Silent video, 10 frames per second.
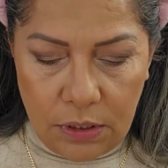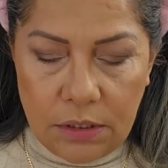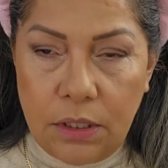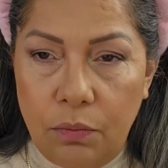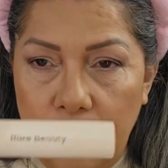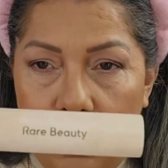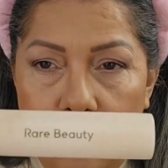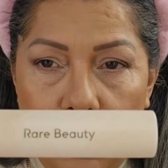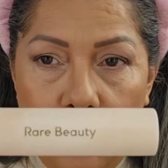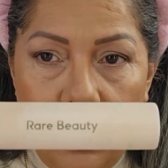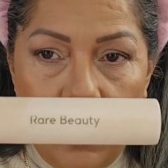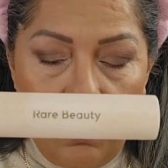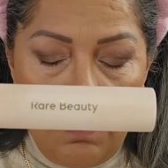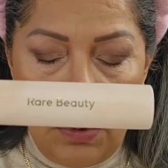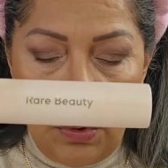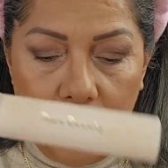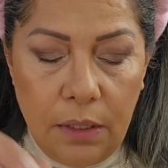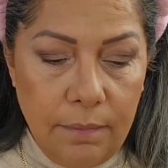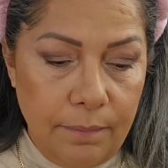is the Rare Beauty